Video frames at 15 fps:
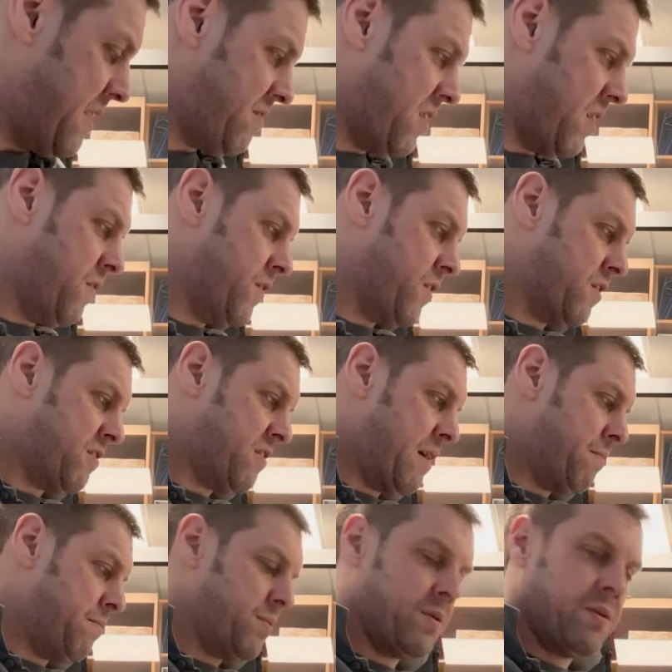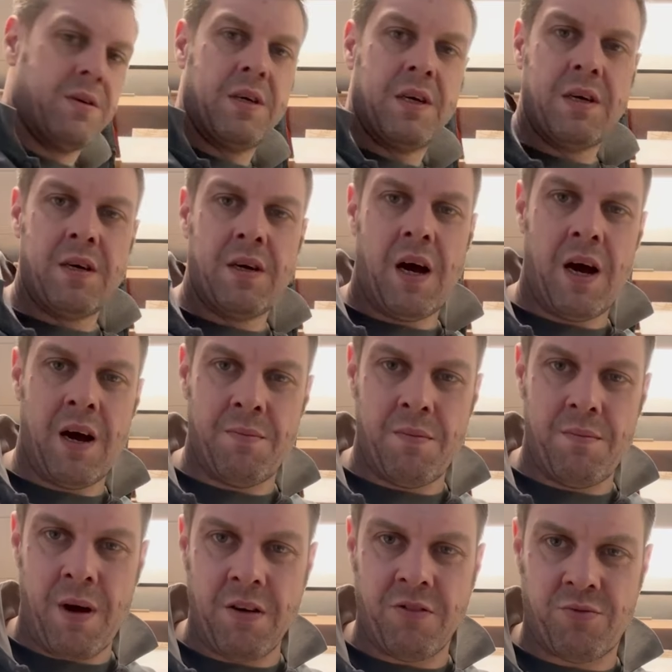So I love a good stamp.
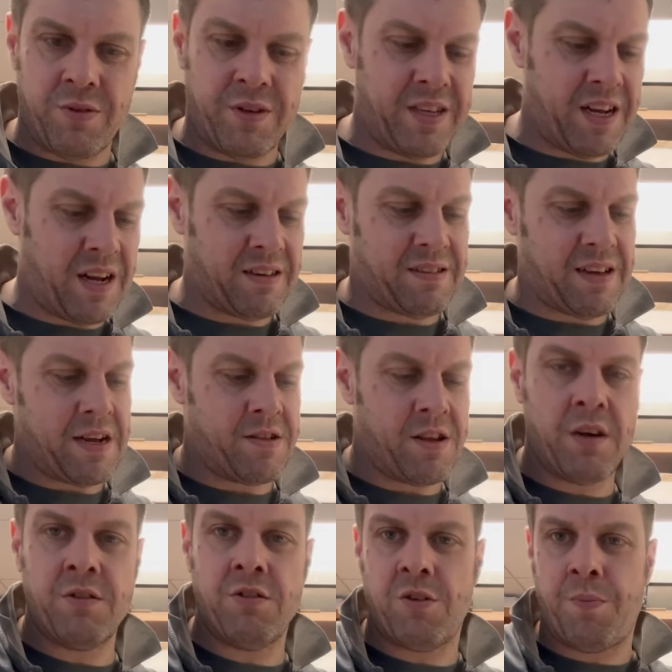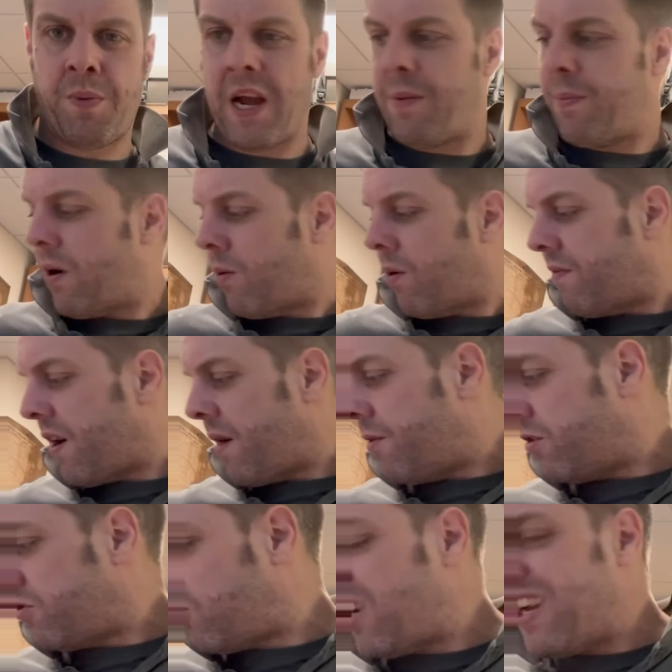Most are in there, like I say, don't use the PayPal one very
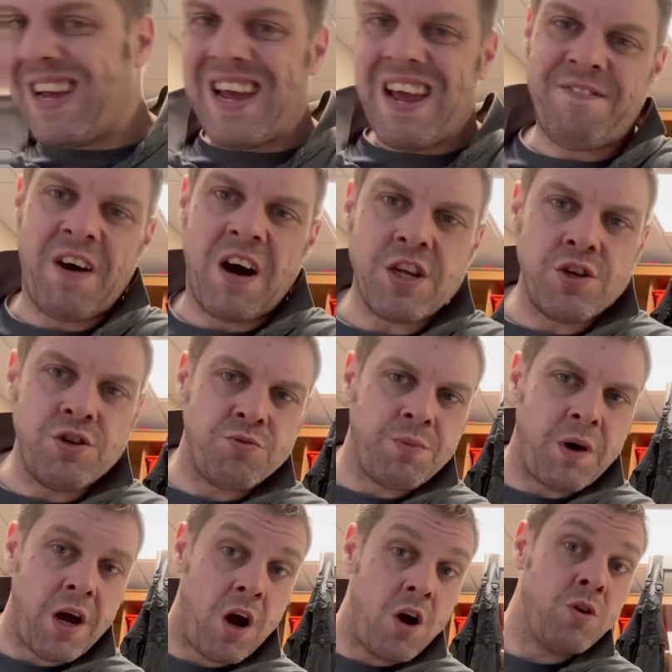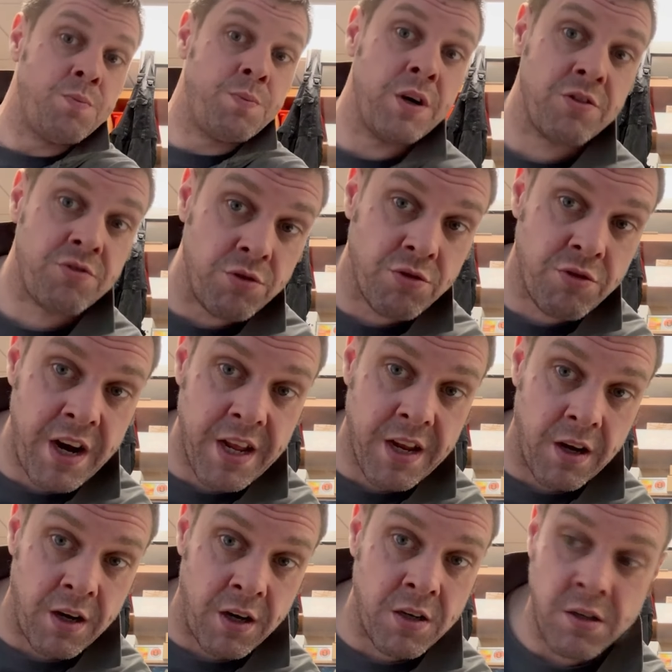much. If I use my own personal credit
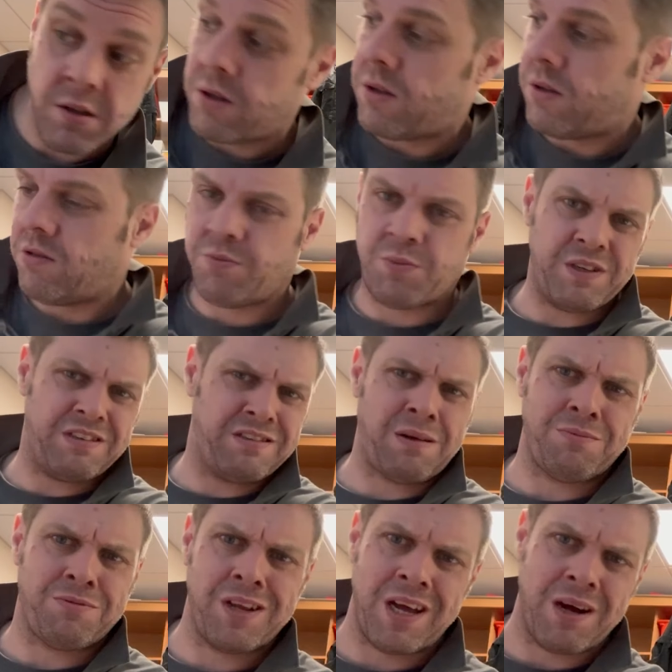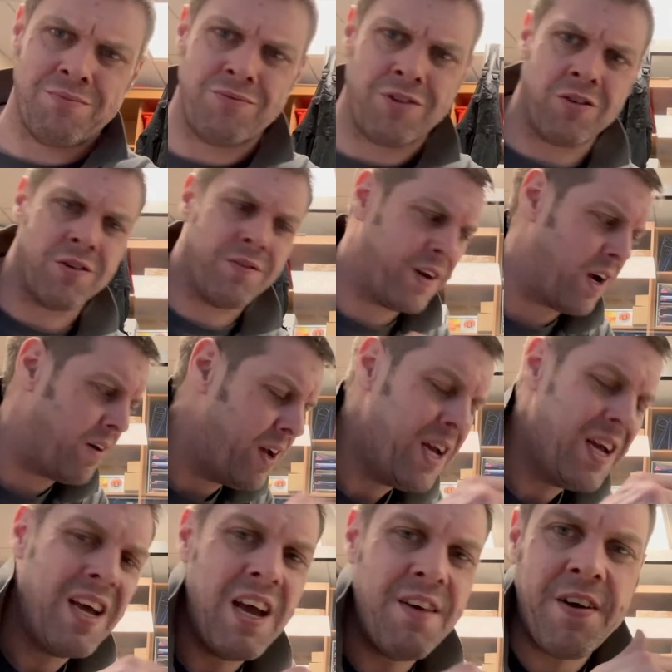card, put your stamps there, I'm recording a video.
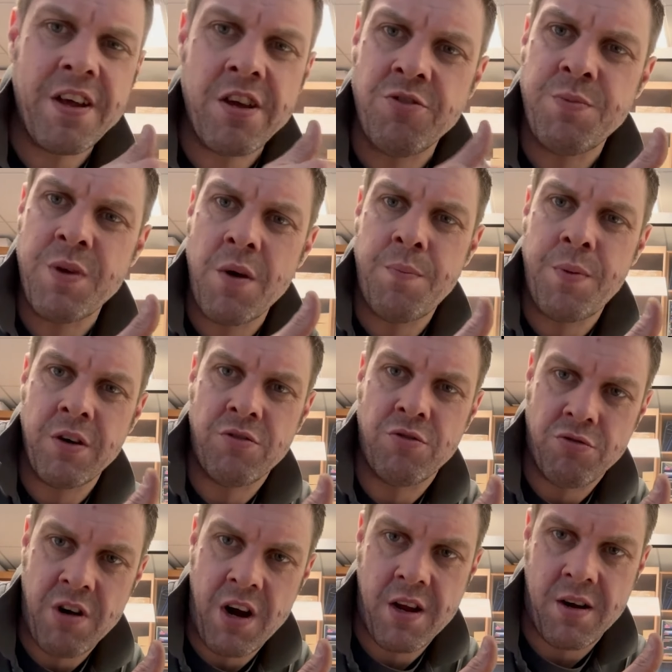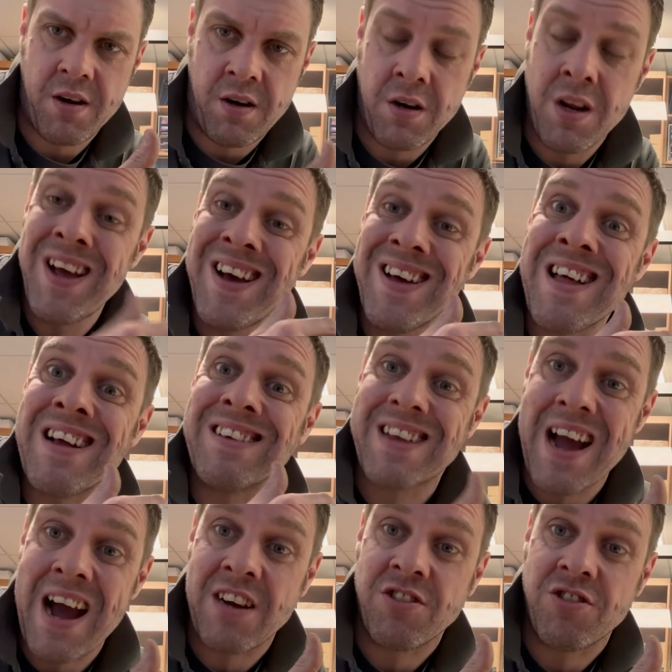If I use my own personal credit card, that's
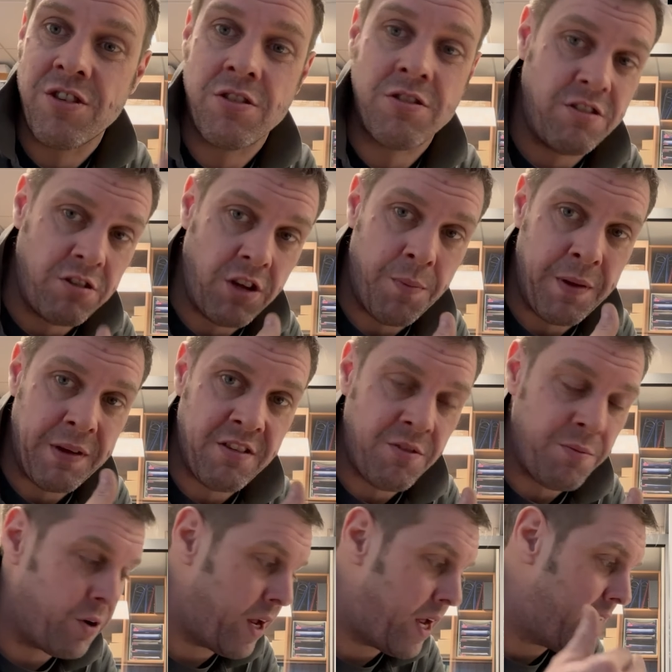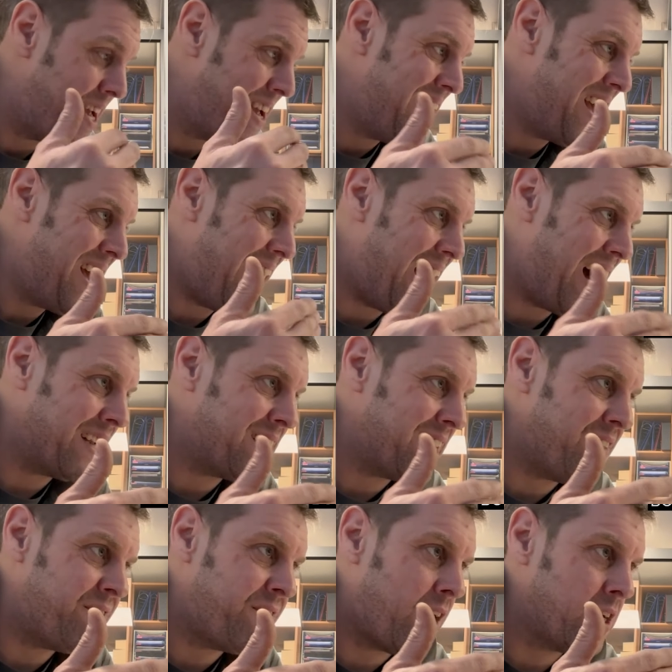cash, because it's not the business money. And
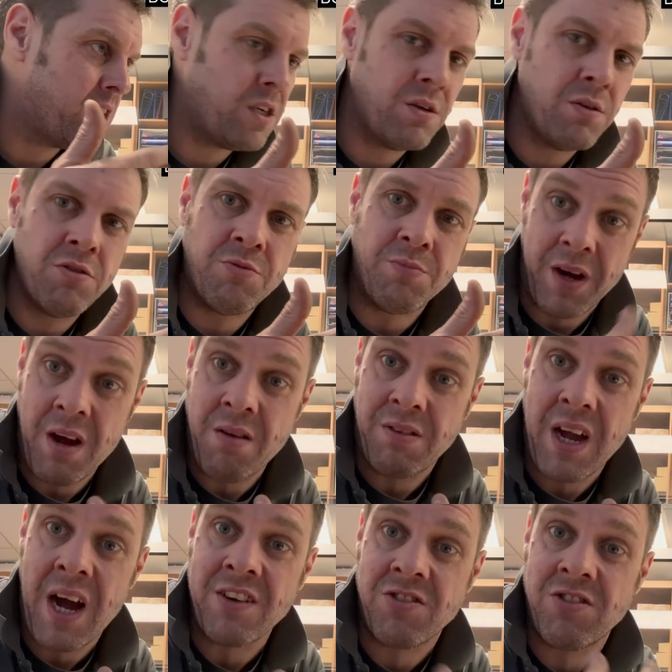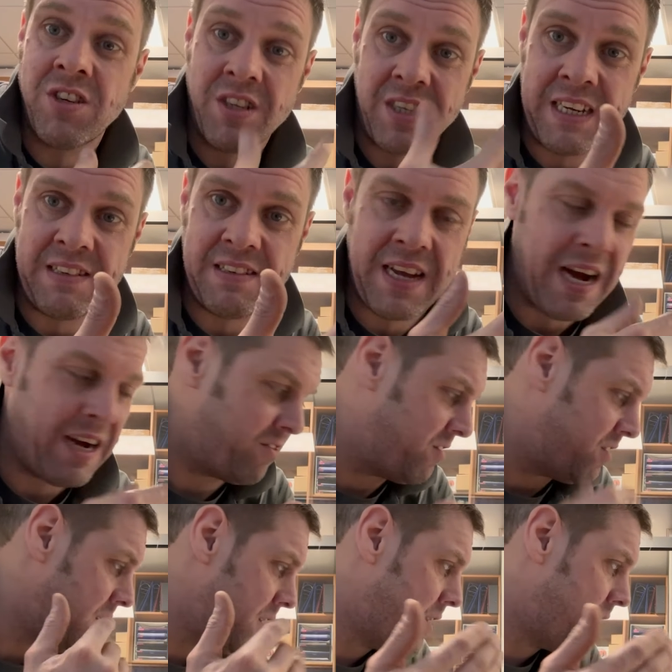if I use my own cash, it's cash.
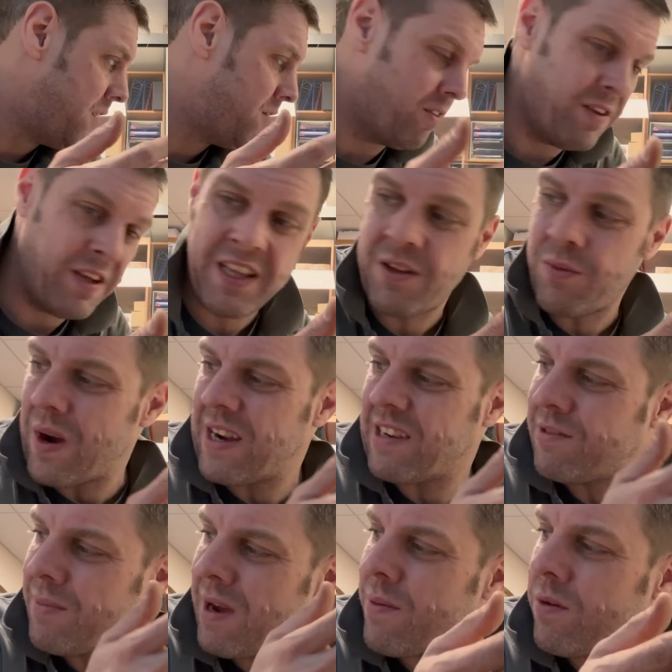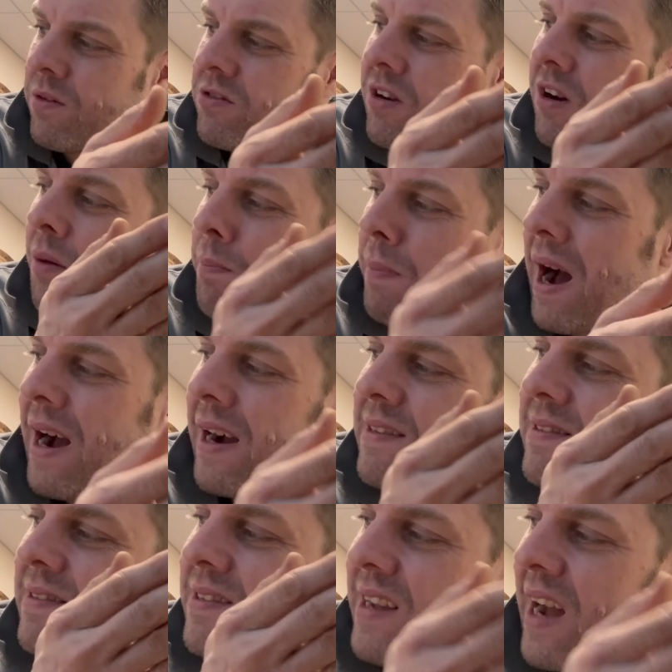So they're the ways. The main ones are
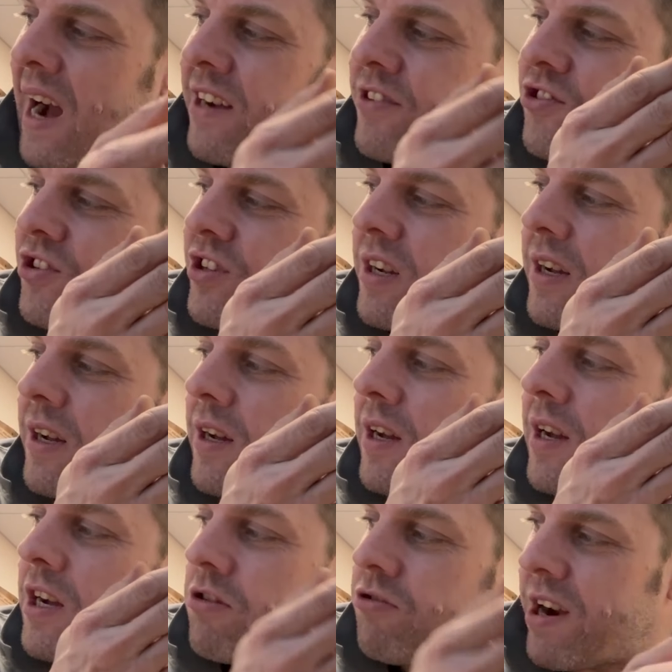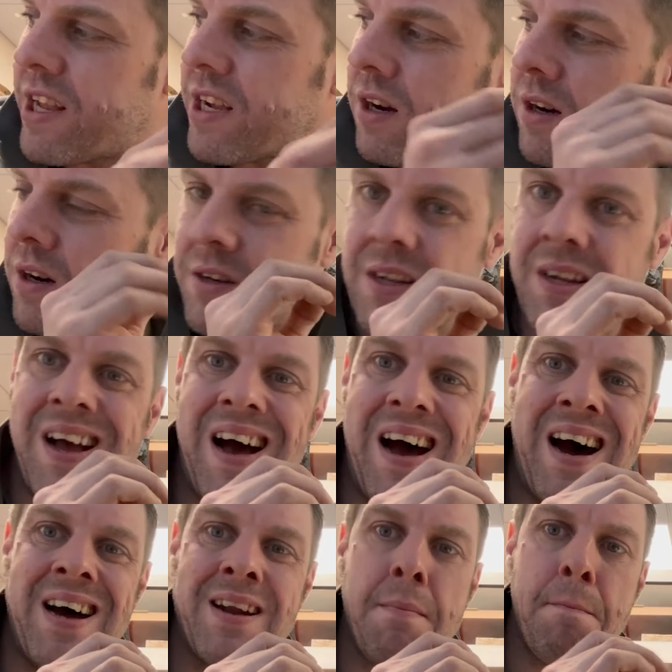backs, cash, credit card,
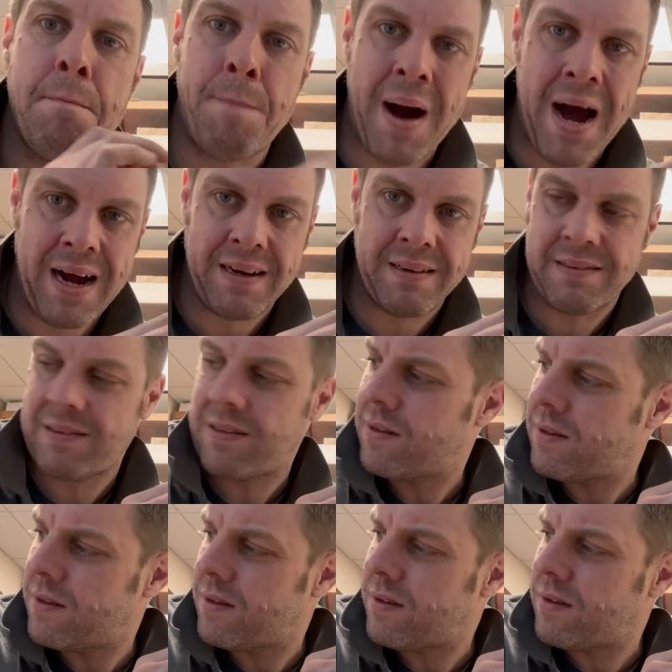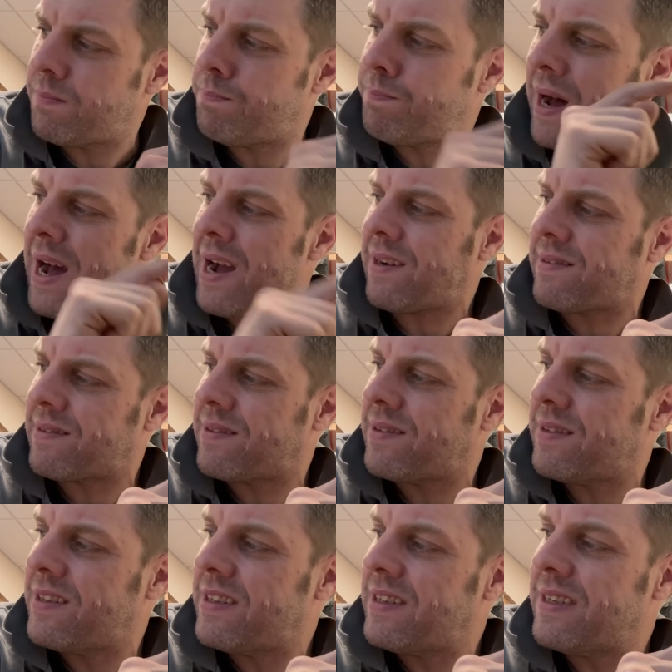and backs. Backs,
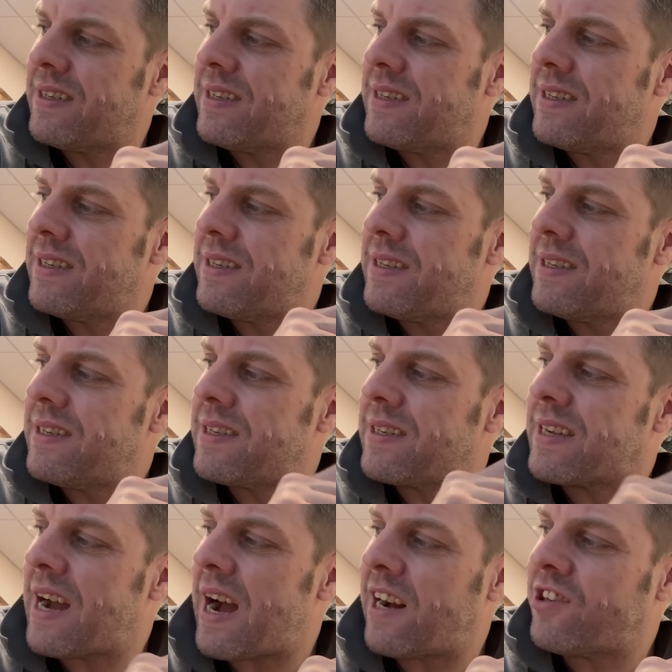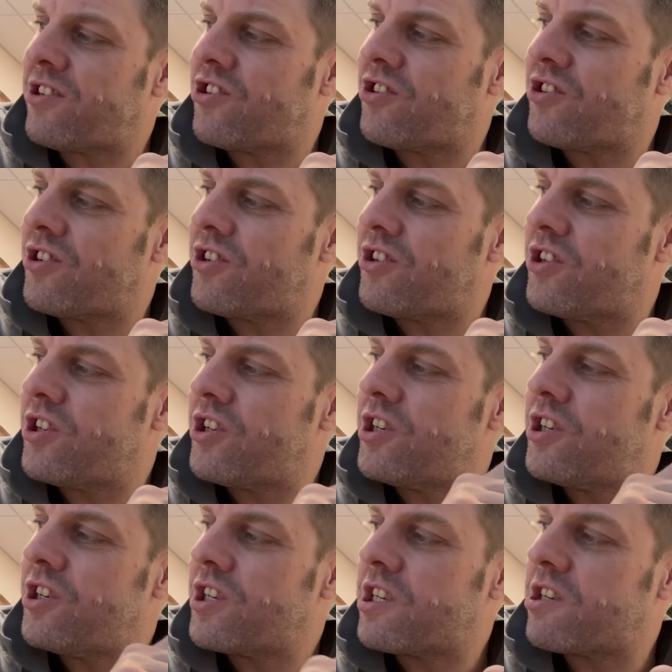cash,
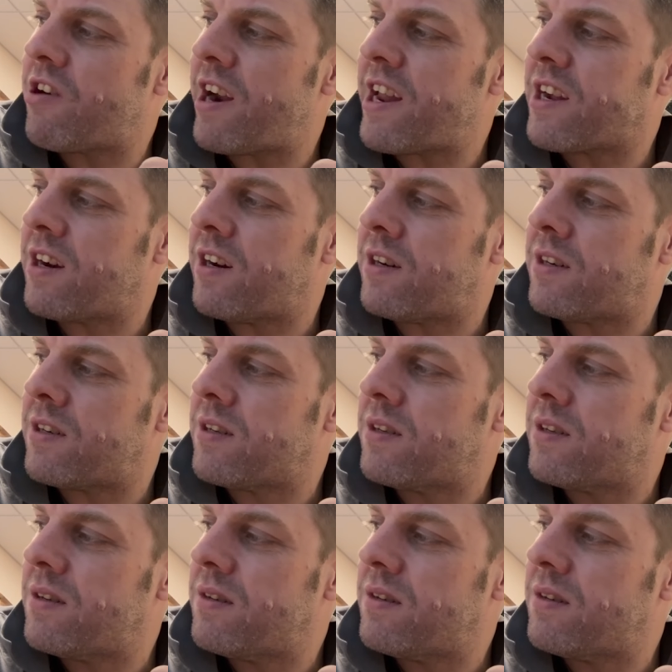credit card.